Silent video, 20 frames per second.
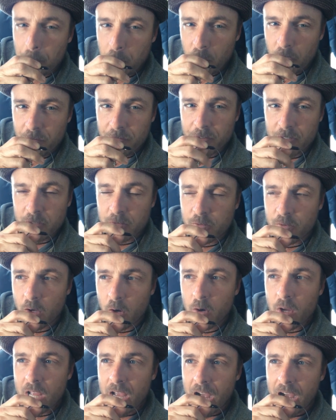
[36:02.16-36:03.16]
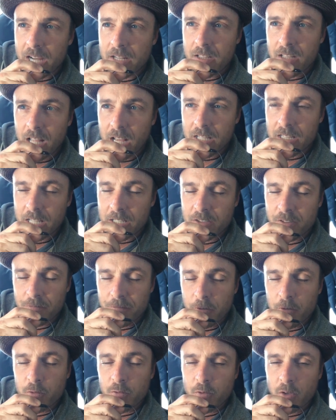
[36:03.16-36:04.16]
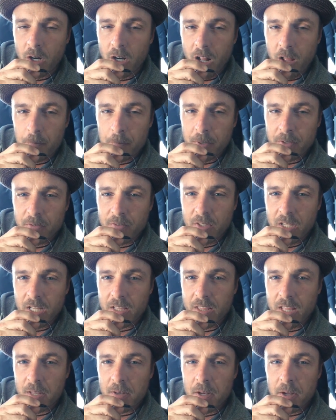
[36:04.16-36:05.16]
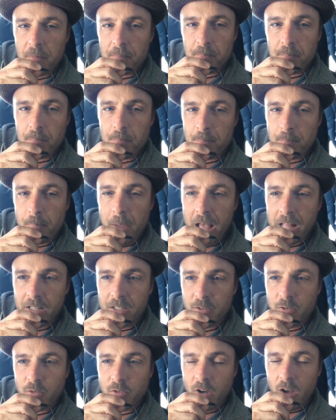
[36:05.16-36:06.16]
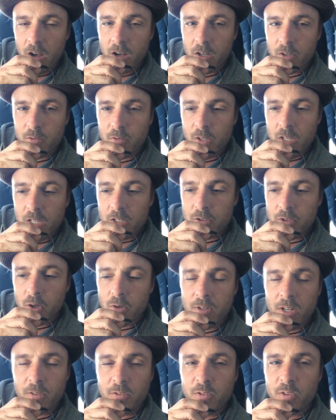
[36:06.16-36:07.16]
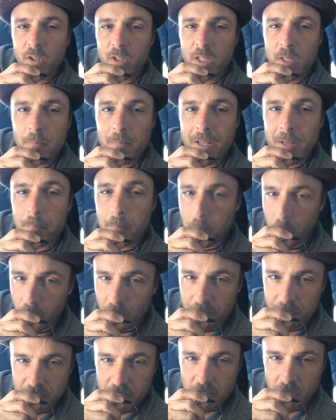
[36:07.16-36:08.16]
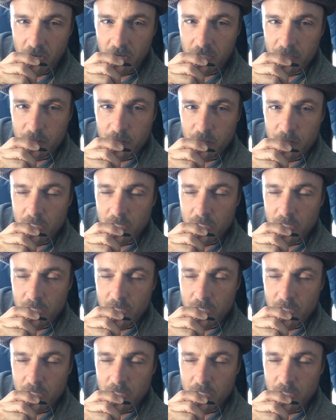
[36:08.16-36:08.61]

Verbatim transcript: perfect. So I'd like to first start off by saying that balanced dogs don't necessarily mean perfect dogs.